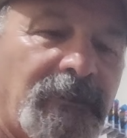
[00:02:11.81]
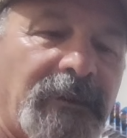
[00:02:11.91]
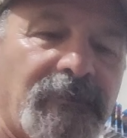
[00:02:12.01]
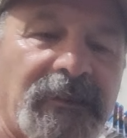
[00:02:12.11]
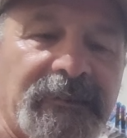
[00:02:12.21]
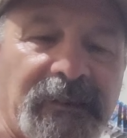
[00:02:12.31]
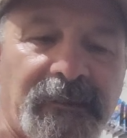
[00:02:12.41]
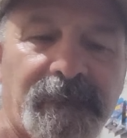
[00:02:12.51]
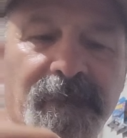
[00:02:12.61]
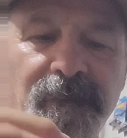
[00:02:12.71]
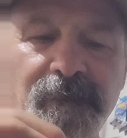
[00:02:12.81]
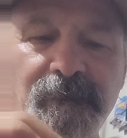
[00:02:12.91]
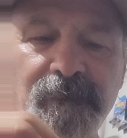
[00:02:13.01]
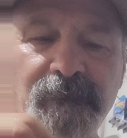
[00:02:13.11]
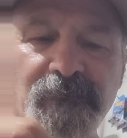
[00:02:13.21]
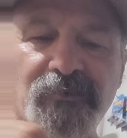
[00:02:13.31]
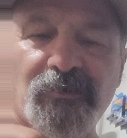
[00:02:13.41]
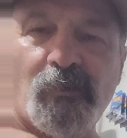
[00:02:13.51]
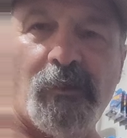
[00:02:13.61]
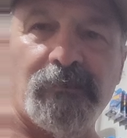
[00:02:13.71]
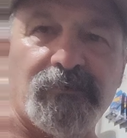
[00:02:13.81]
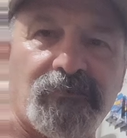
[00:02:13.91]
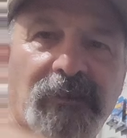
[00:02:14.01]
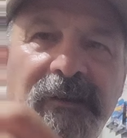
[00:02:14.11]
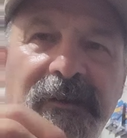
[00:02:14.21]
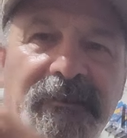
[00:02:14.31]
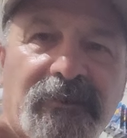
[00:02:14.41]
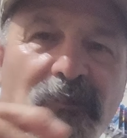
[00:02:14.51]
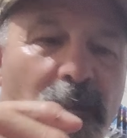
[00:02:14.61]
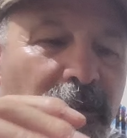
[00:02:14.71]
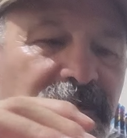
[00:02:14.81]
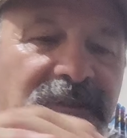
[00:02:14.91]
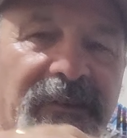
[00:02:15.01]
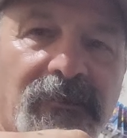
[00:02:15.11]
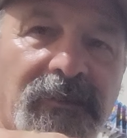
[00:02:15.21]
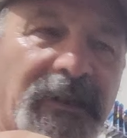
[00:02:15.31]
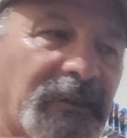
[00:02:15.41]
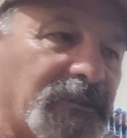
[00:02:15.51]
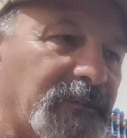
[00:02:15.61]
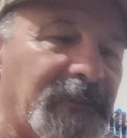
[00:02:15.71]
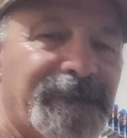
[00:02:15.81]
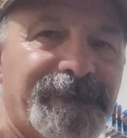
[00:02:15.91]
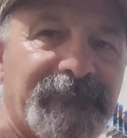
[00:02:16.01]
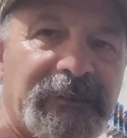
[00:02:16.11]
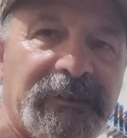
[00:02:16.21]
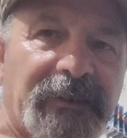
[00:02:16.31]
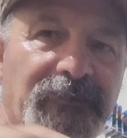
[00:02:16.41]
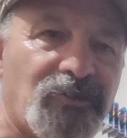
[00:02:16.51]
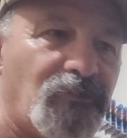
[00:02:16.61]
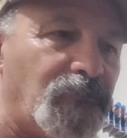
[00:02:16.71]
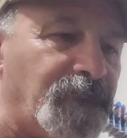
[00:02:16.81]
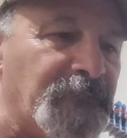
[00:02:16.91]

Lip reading: I don't like that DeWalt. I had the DeWalts. They don't last a year or two.